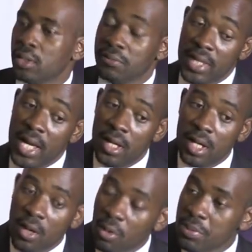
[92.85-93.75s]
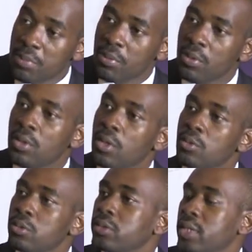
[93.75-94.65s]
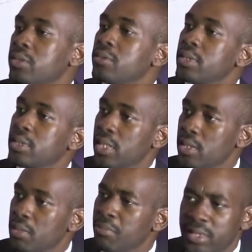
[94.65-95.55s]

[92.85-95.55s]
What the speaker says: If they are our people, we'll try to restrain them.